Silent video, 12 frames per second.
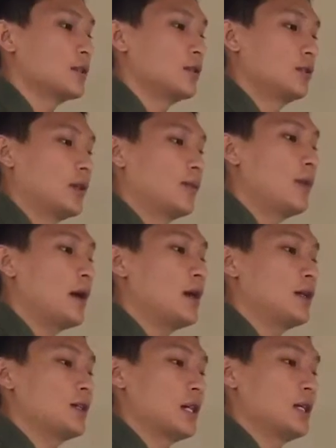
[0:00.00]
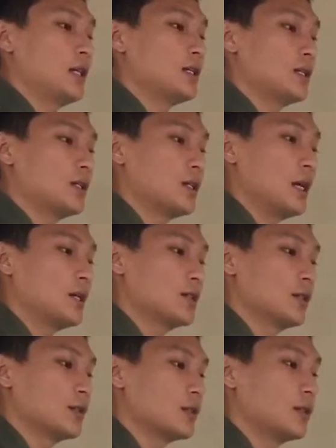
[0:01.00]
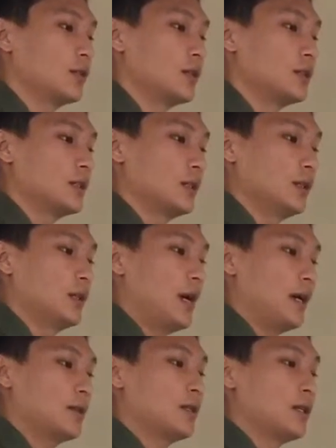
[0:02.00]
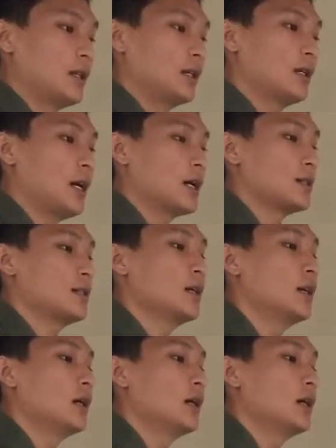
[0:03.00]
to the way Chinese international students act in class.